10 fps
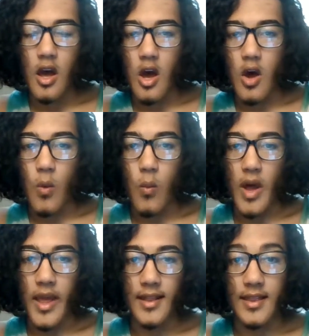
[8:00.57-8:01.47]

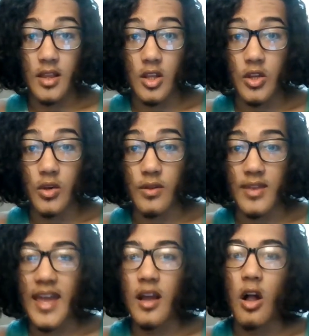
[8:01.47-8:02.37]
what
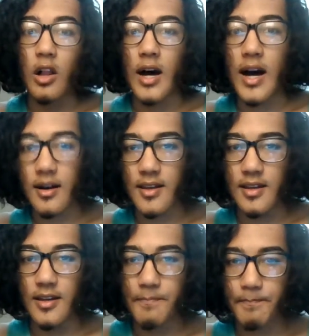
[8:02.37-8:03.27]
they call
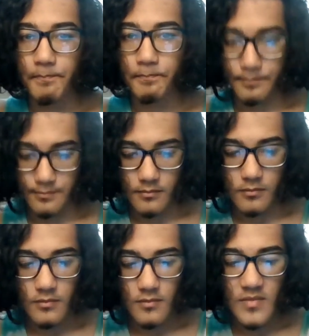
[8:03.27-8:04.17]
hockey,
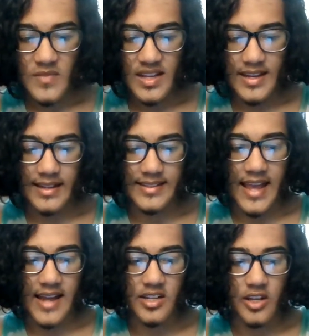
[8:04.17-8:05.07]
it's
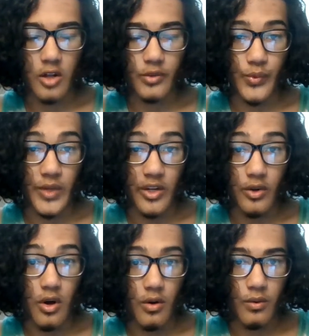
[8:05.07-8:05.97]
actually called
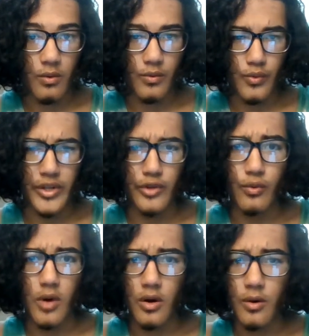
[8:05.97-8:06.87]

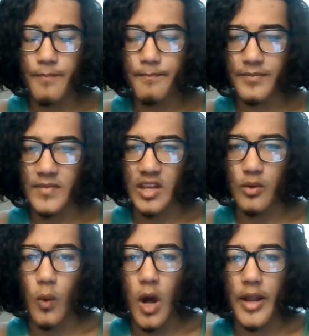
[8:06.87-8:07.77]
Ryuo, and
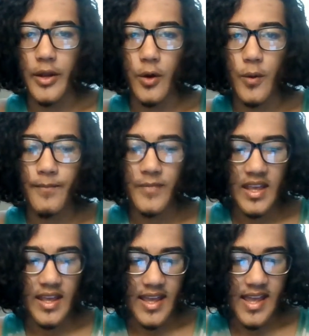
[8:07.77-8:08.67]
Wano,
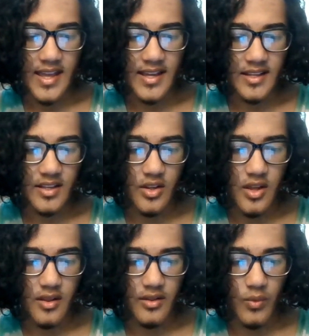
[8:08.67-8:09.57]
and
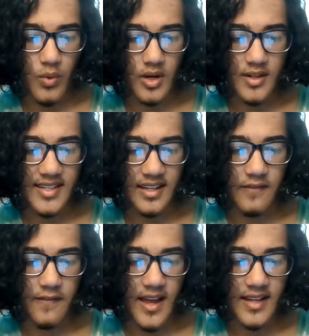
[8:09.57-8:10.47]
the word
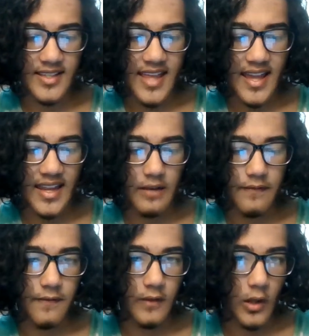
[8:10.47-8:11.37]
signifies that it
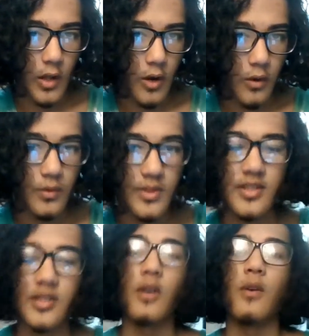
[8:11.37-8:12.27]
flows.
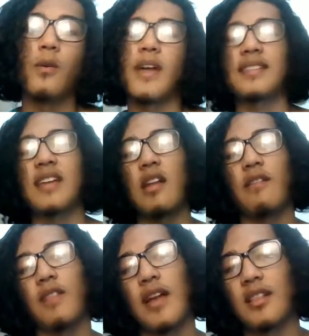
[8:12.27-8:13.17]
So that's kind of
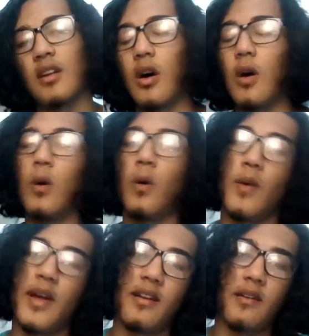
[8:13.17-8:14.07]
like a whole
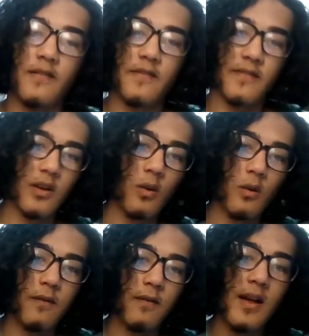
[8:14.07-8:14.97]
way of the whole
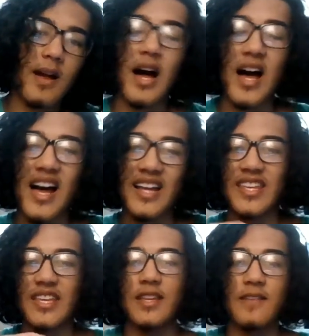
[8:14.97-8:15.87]

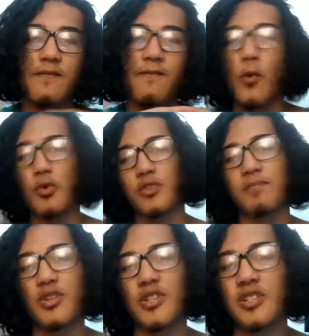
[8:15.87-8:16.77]
hockey force
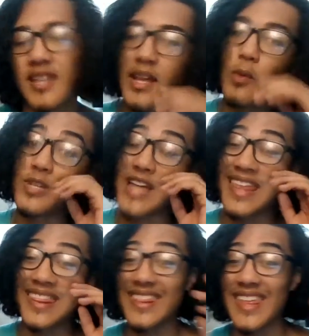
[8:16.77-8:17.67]
push thing, which I
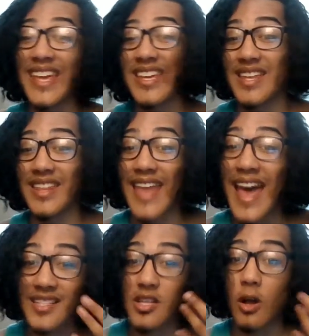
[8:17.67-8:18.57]
think
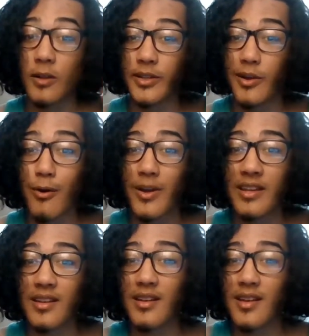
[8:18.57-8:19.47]
that's called
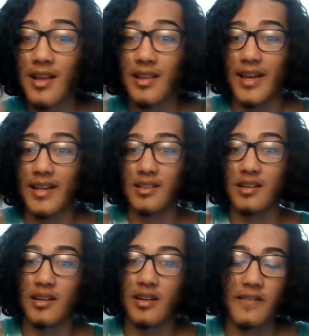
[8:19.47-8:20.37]
Goken. Like
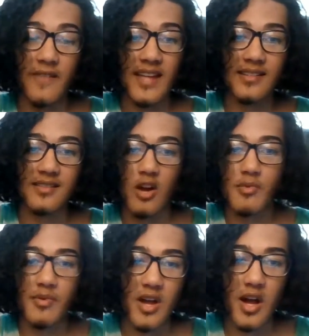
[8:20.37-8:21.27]
the advanced
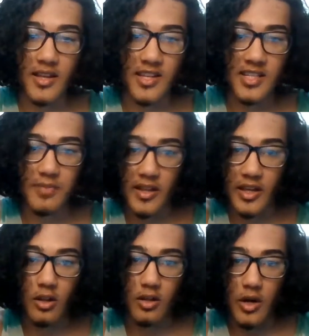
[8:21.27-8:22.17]
armament hockey is probably
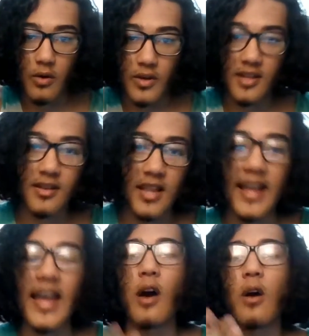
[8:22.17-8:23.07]
called Goken, like
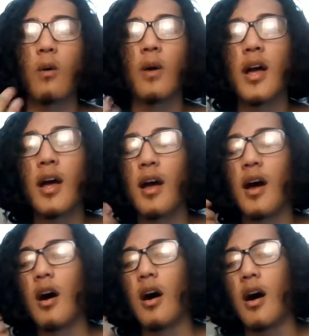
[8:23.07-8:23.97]
how
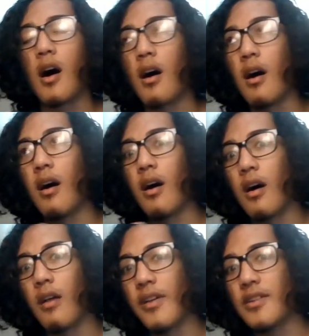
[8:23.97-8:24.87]

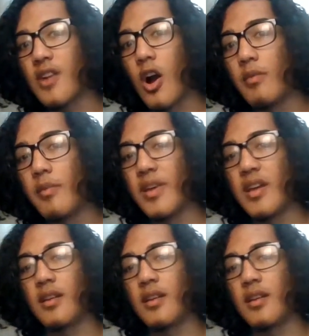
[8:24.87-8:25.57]
there's armament